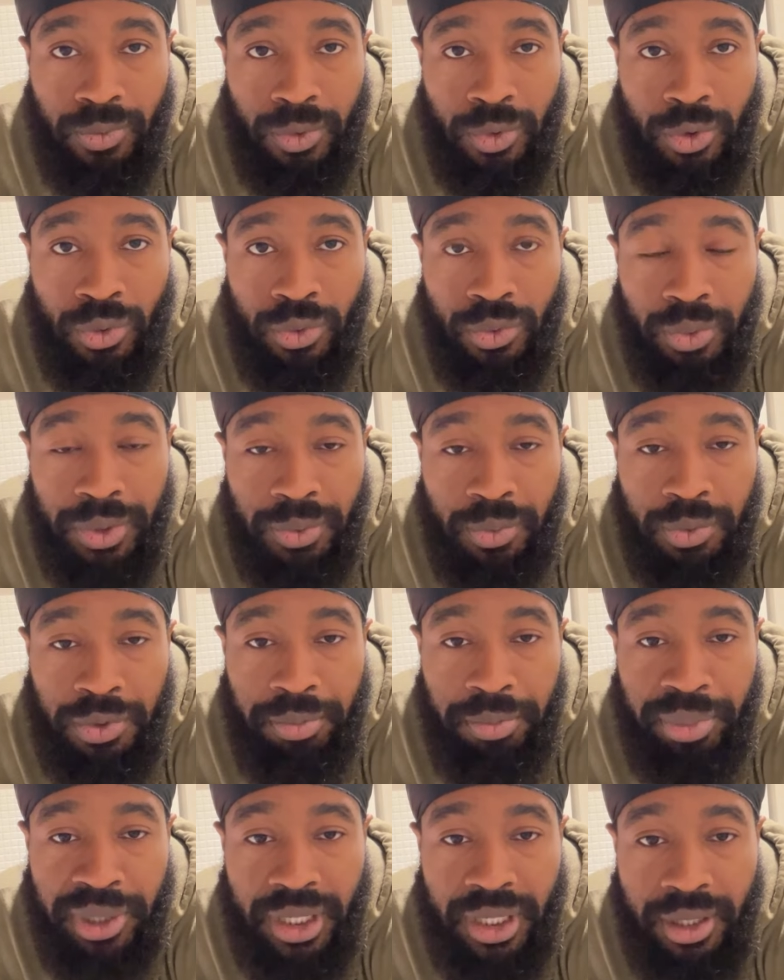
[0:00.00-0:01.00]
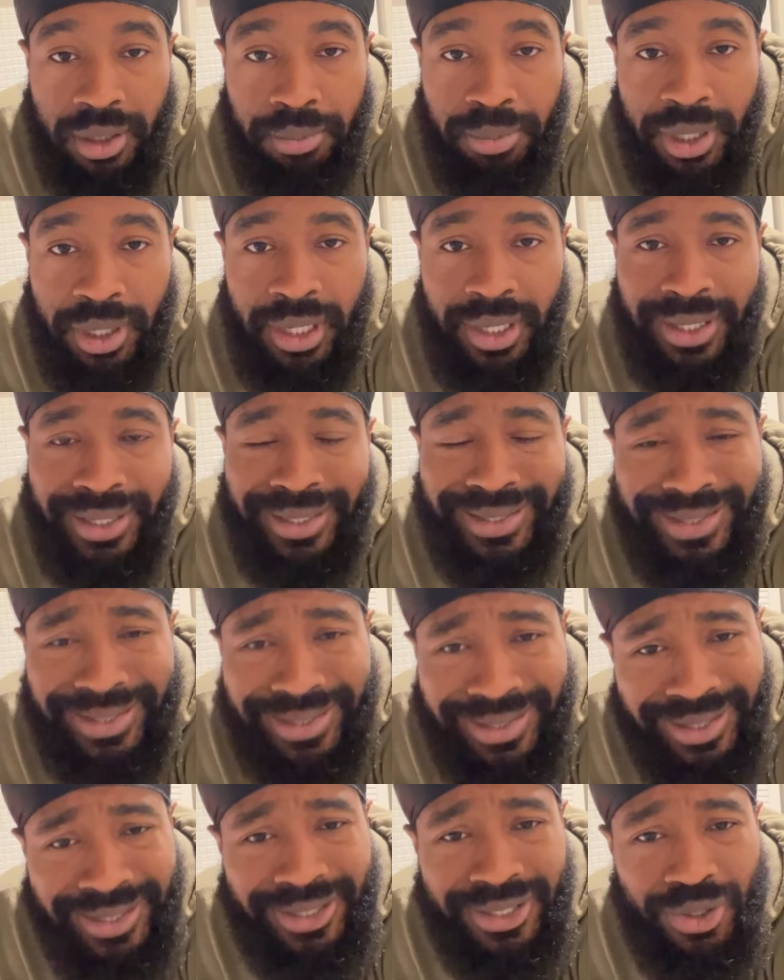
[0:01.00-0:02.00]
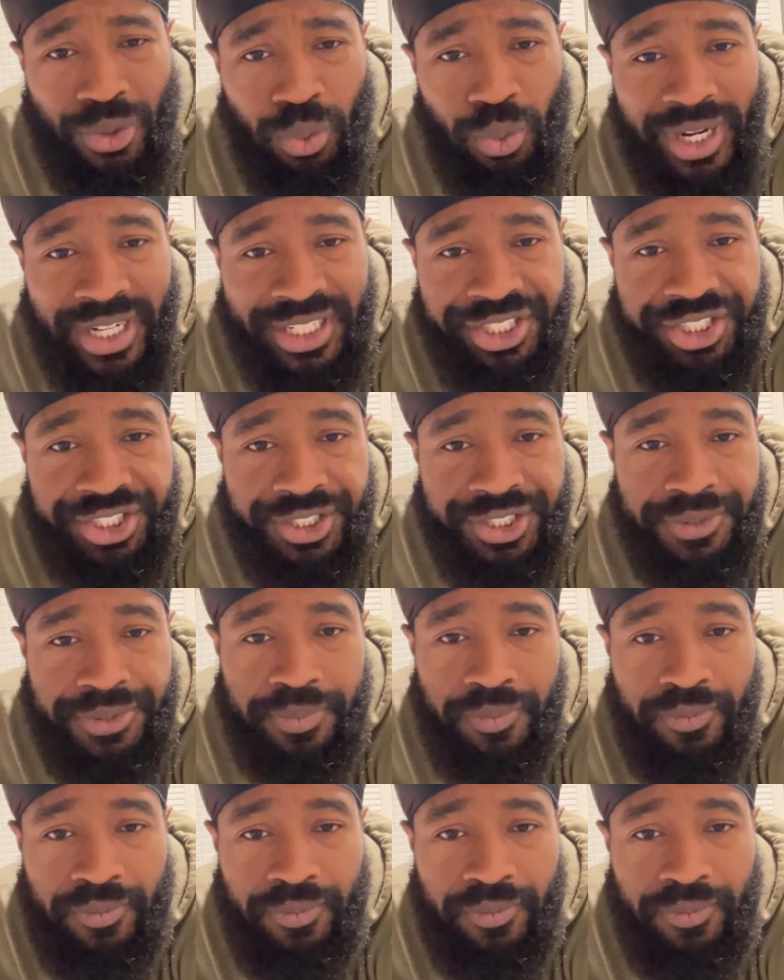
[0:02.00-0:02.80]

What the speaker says: who we would become. Good question.